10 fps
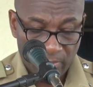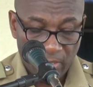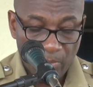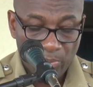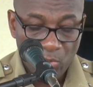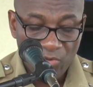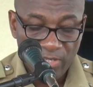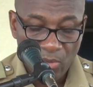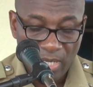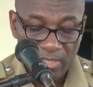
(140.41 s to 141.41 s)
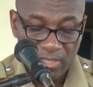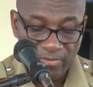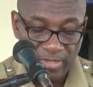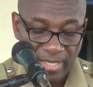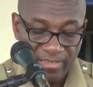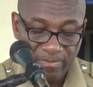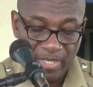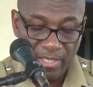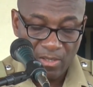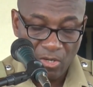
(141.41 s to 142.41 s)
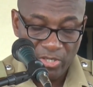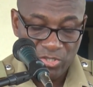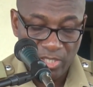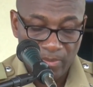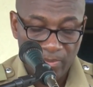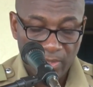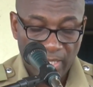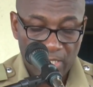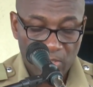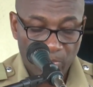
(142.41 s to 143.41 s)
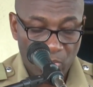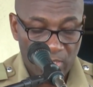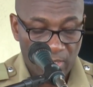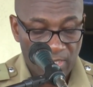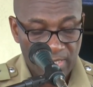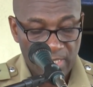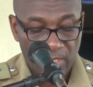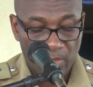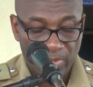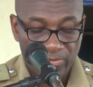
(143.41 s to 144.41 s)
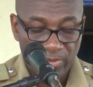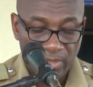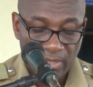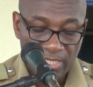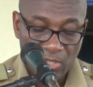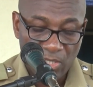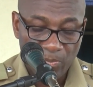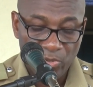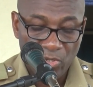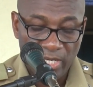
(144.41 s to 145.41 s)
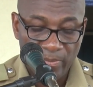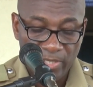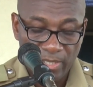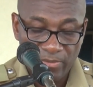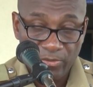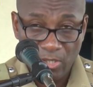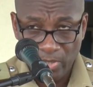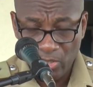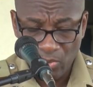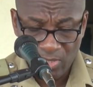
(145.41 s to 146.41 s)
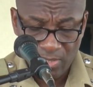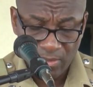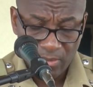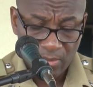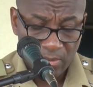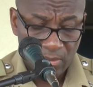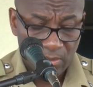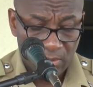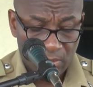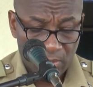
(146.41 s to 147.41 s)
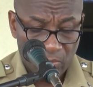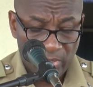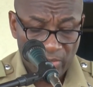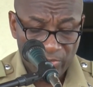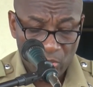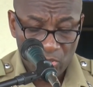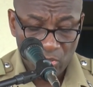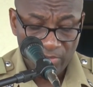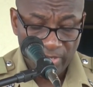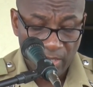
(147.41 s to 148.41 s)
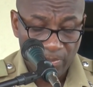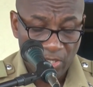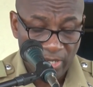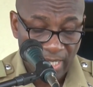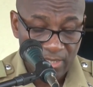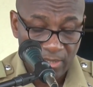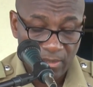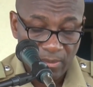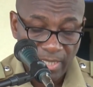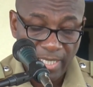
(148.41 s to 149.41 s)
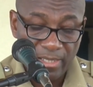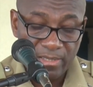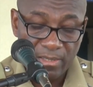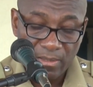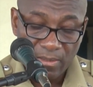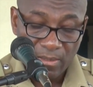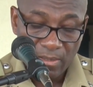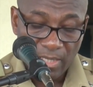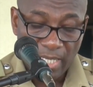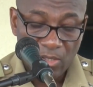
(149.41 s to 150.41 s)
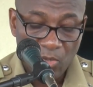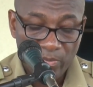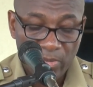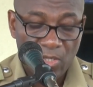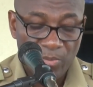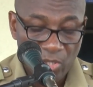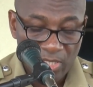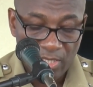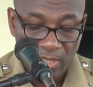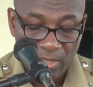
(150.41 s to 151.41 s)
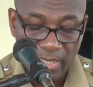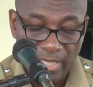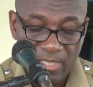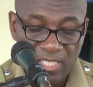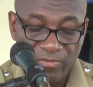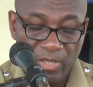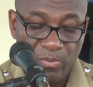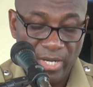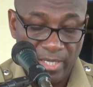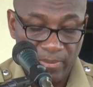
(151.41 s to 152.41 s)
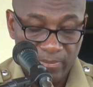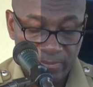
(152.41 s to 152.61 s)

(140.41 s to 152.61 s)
Improve the quality of life by encouraging and supporting the setting up of a soccer program here for our youths with a view to develop character, health, and community and civic pride.